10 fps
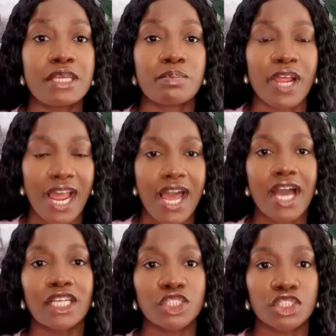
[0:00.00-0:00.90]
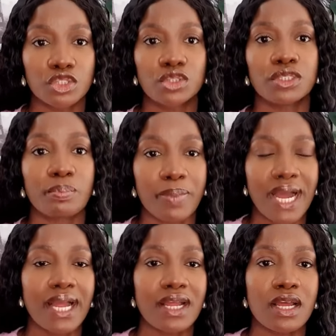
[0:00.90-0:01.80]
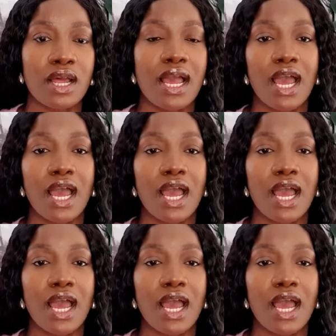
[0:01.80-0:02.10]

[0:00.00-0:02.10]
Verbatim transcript: in cash to the bank,